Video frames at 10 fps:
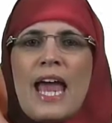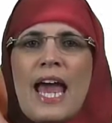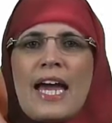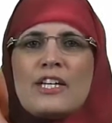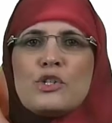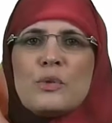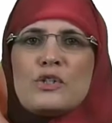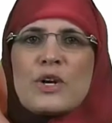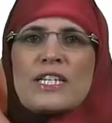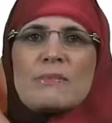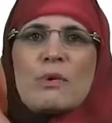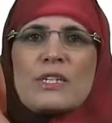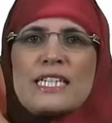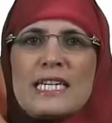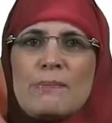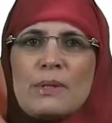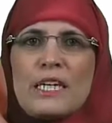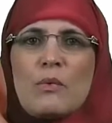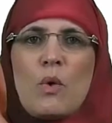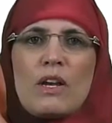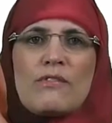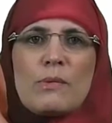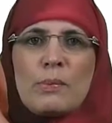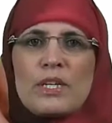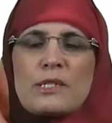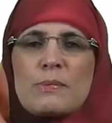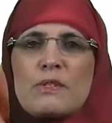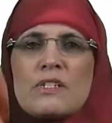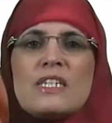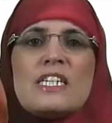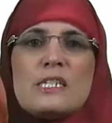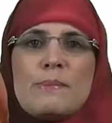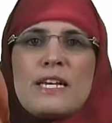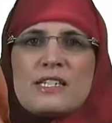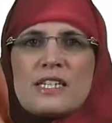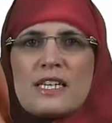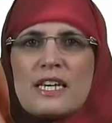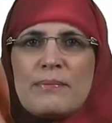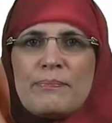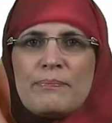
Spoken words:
and to address more deeply one of the principles that speaks to them.